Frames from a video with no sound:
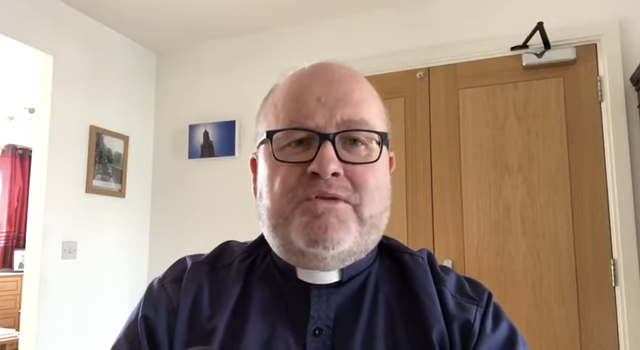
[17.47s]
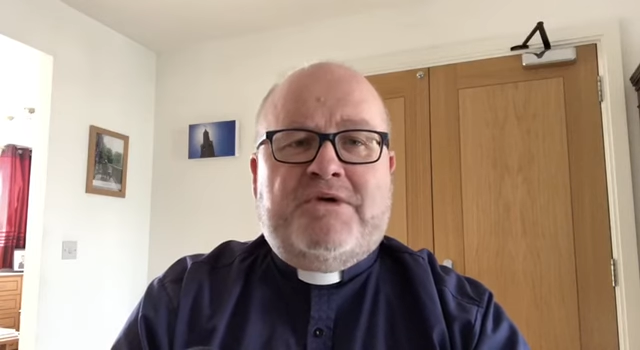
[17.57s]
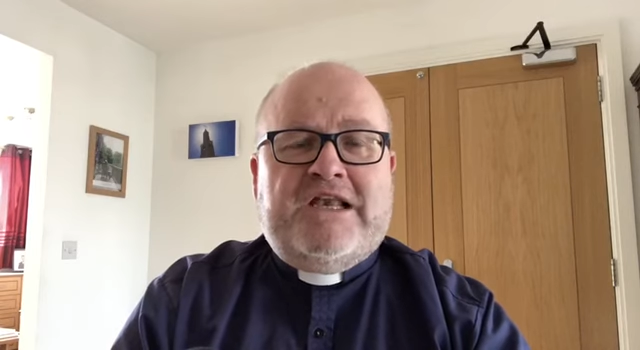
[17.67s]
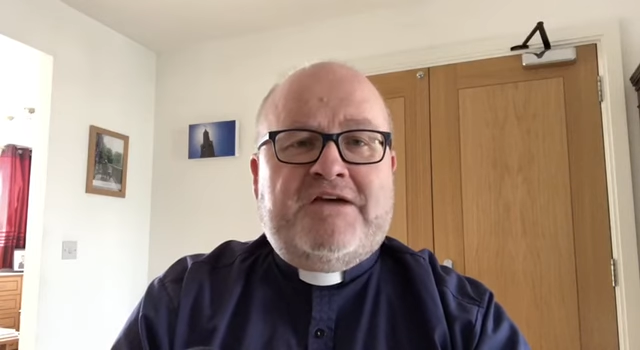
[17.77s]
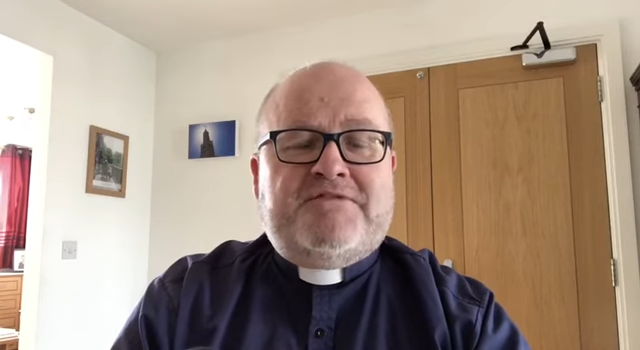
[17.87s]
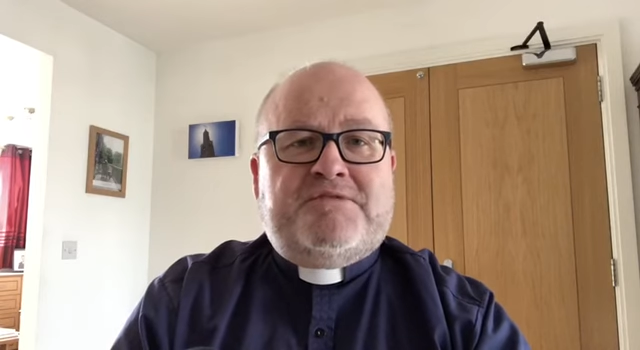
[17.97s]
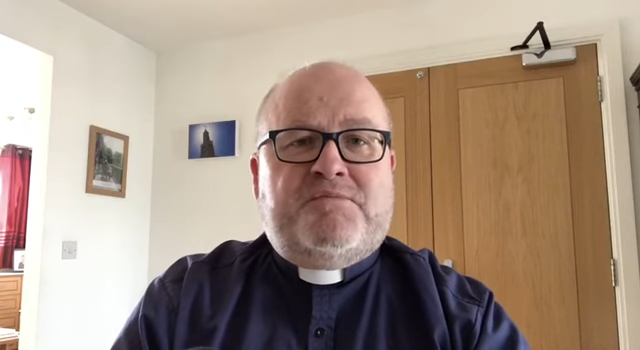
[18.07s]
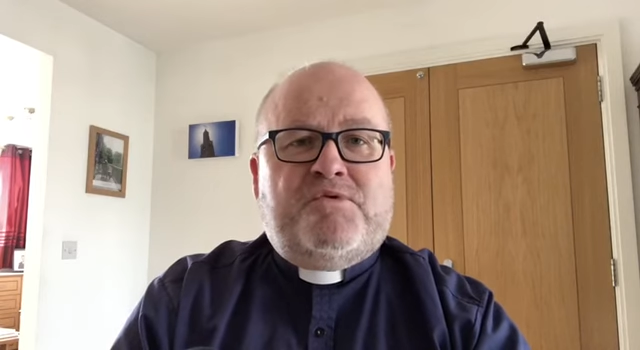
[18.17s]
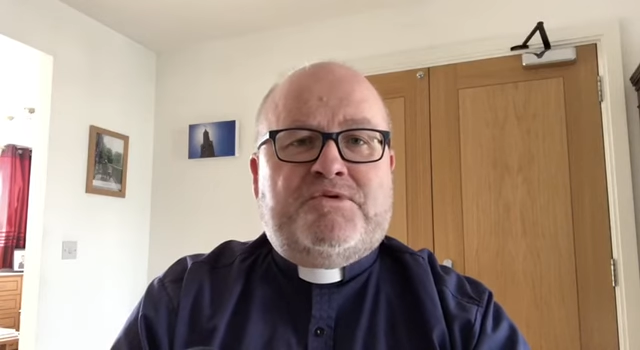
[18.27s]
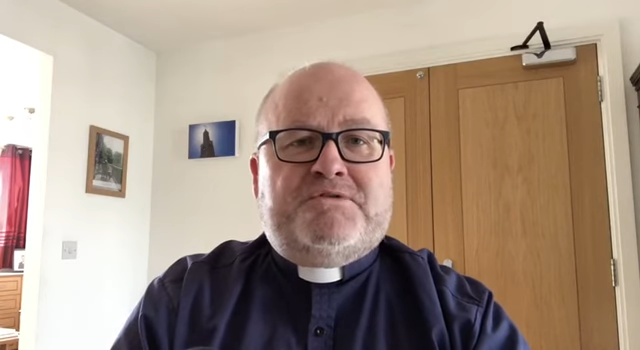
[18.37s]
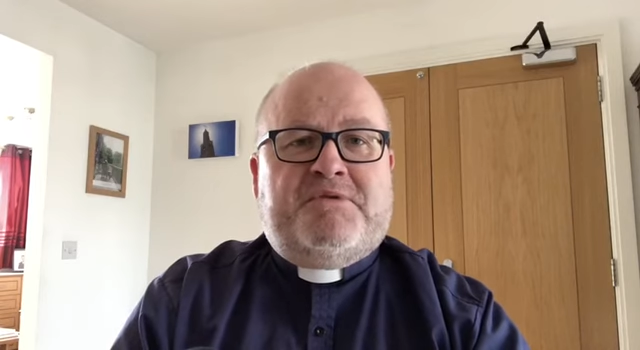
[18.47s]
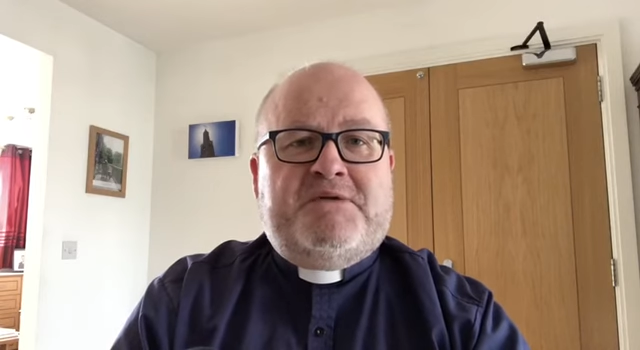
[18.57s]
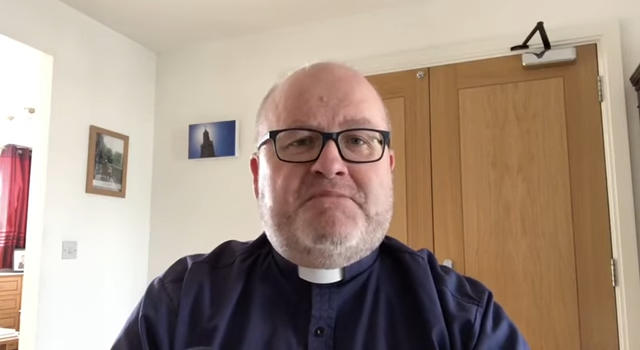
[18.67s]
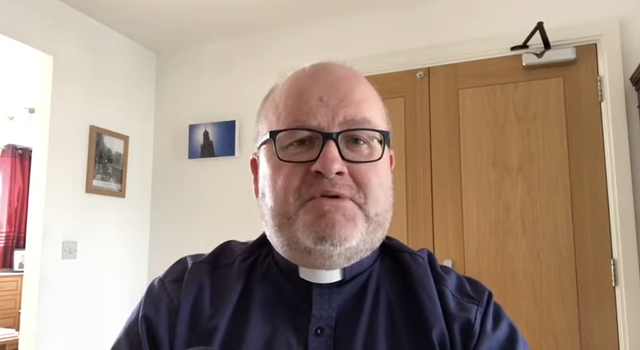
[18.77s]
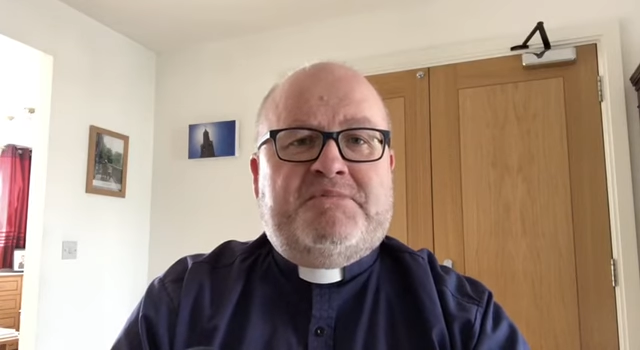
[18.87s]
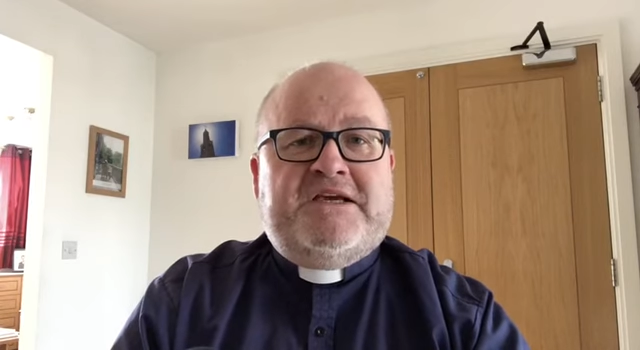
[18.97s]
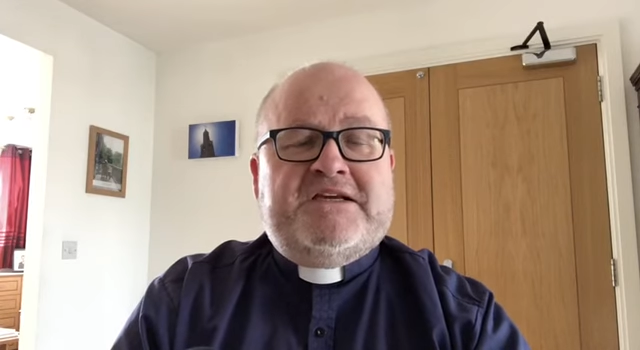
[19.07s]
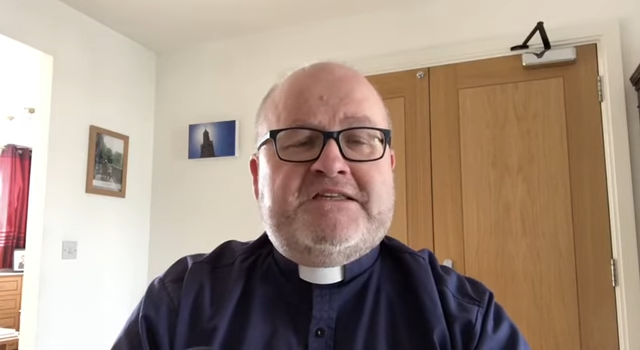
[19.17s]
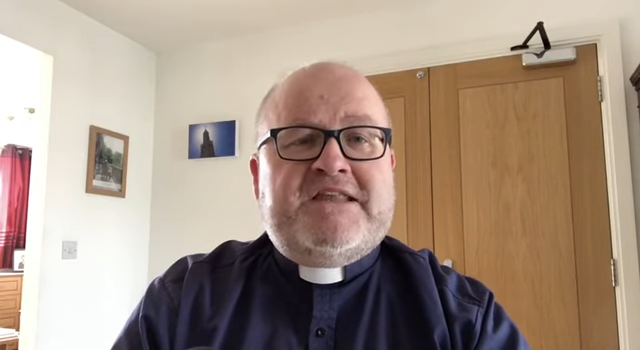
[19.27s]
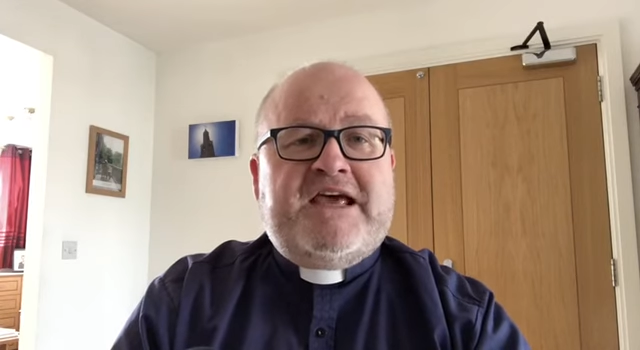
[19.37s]
that we love sports people
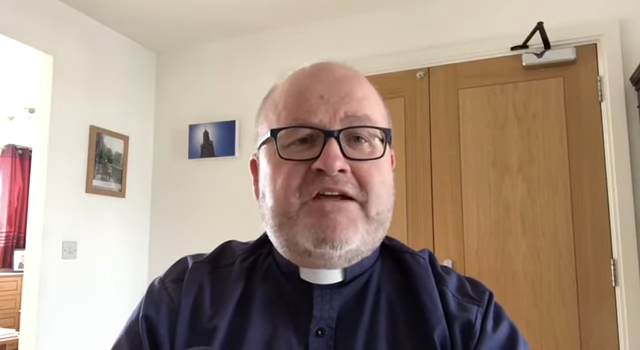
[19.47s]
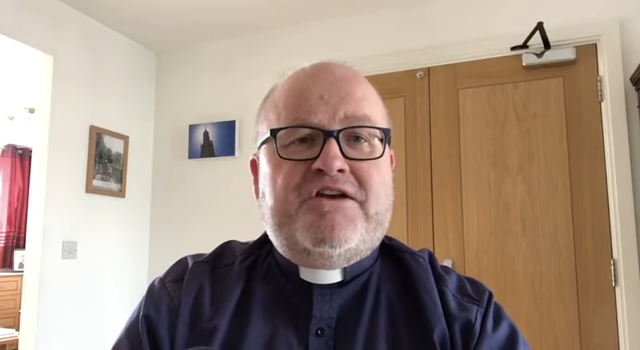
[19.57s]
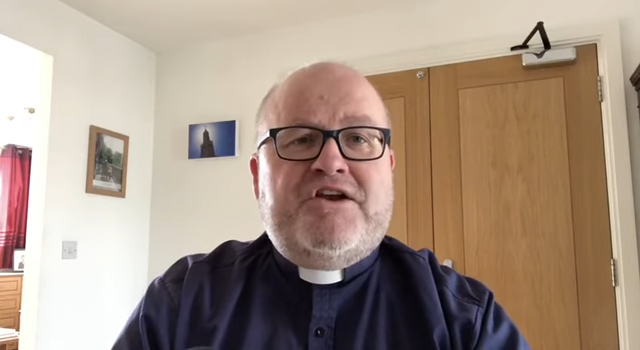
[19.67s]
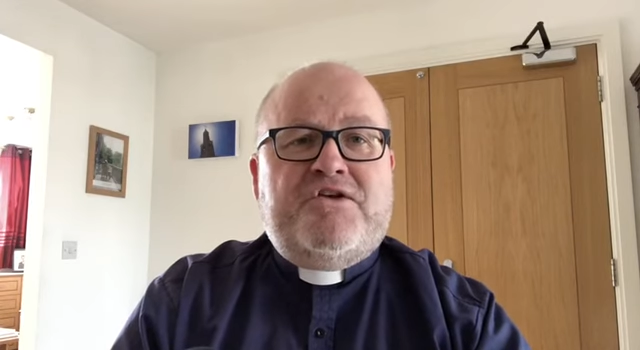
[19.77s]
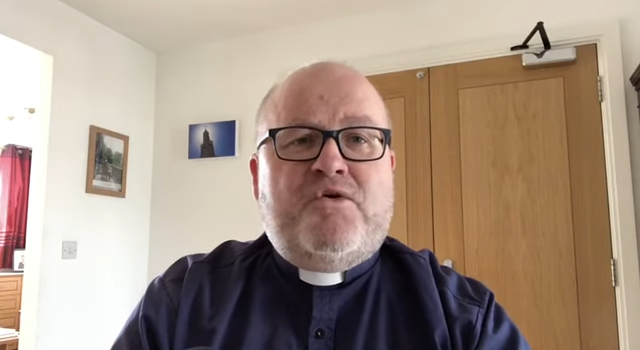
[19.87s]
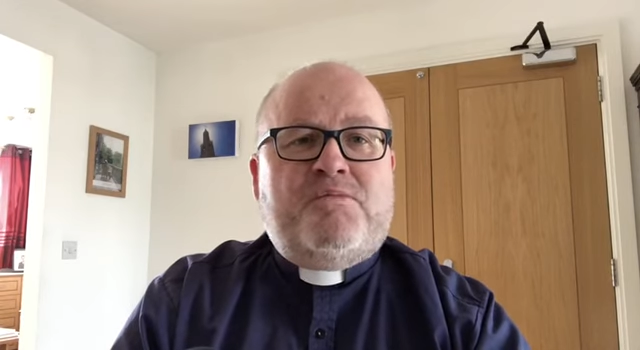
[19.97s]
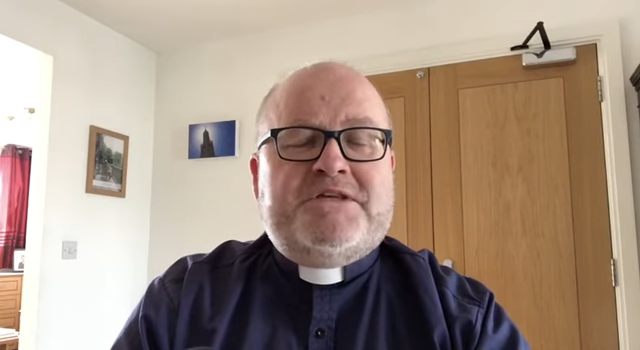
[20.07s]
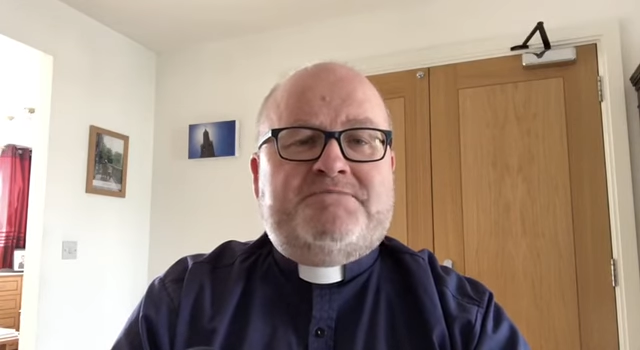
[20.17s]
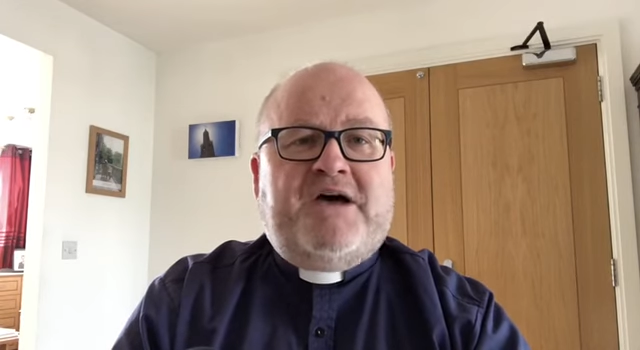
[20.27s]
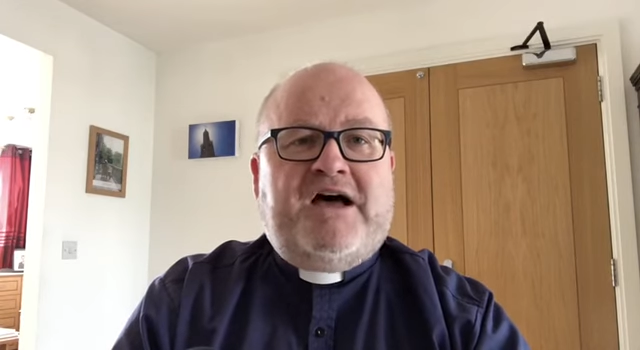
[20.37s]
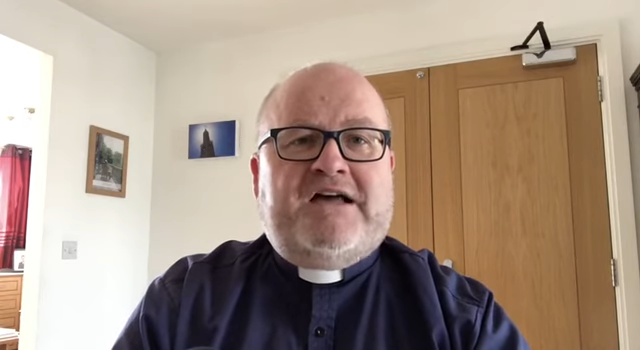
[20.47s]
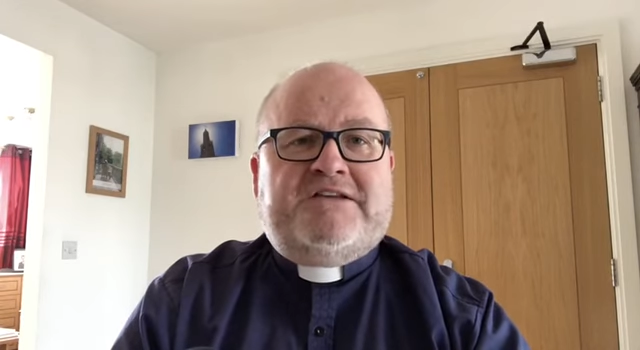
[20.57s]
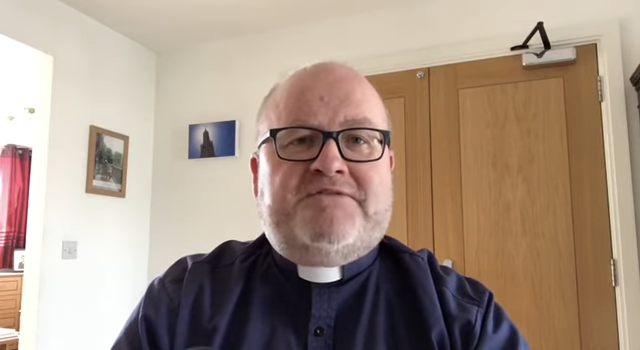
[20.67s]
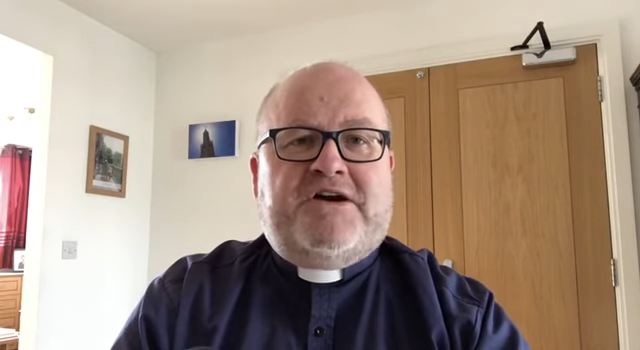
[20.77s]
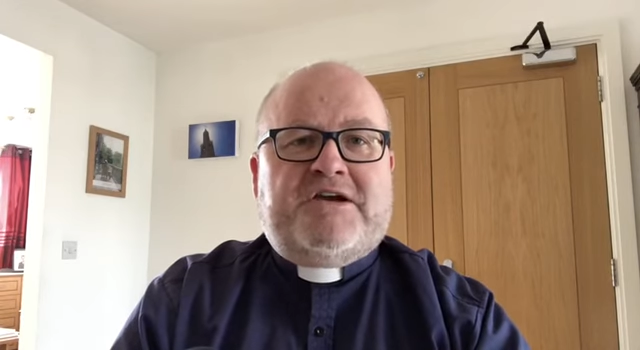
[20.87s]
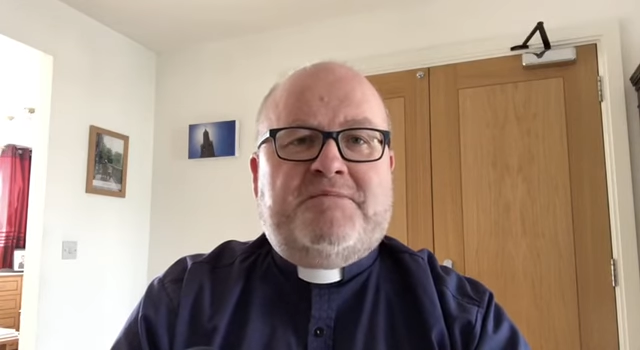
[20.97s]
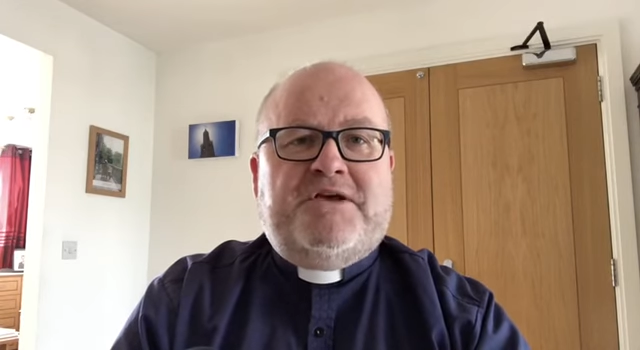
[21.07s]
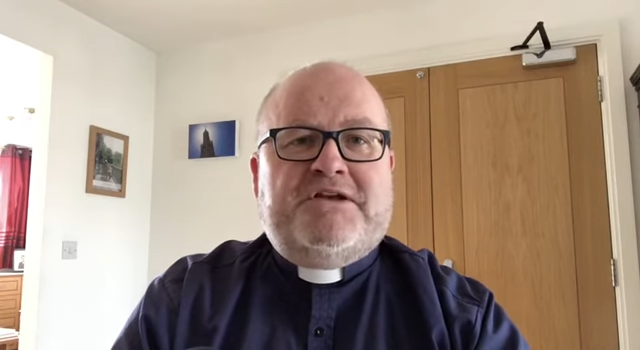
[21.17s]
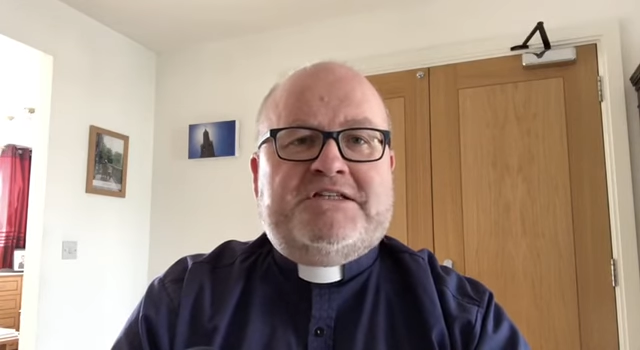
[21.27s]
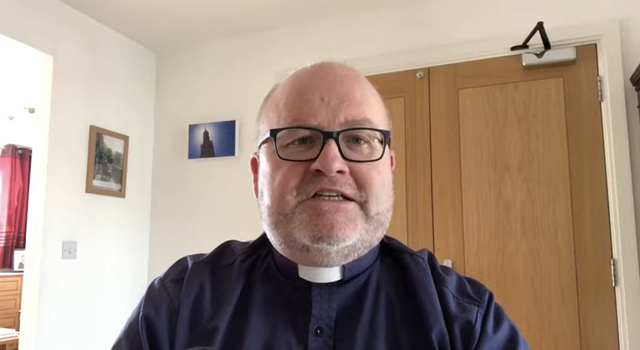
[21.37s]
because they're an enormous part of our
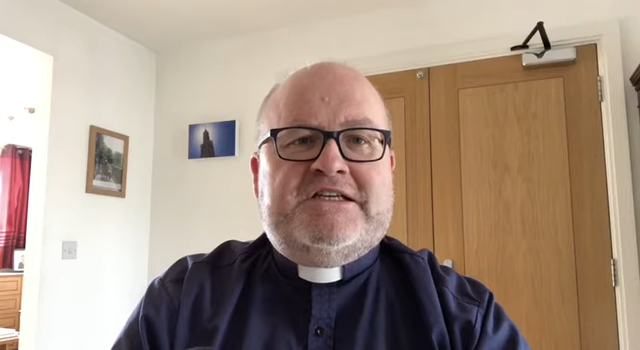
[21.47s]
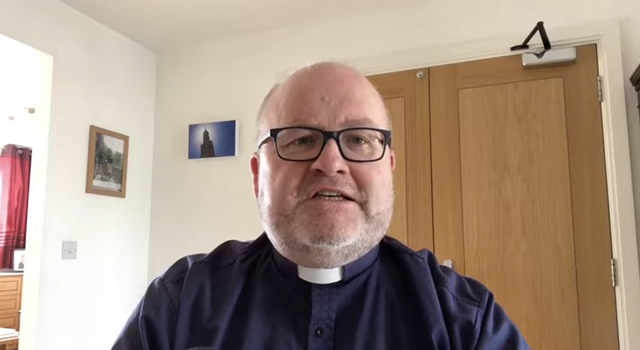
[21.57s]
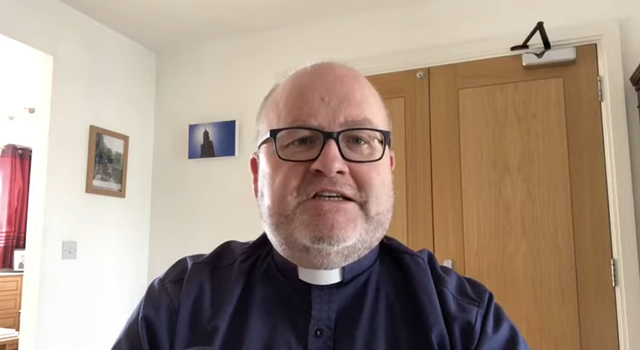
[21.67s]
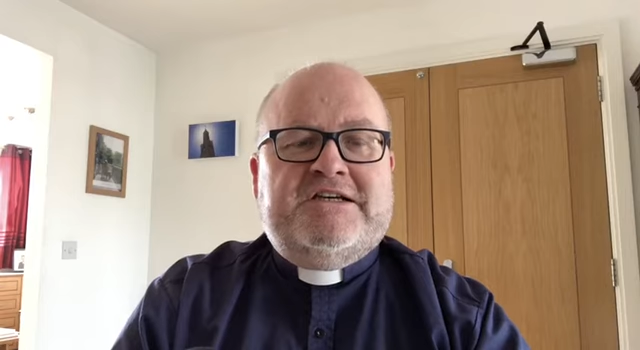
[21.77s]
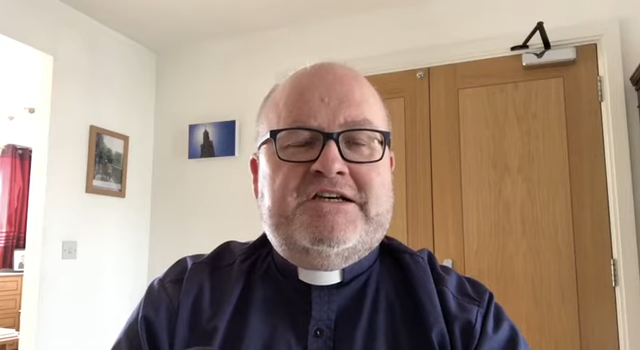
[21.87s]
community.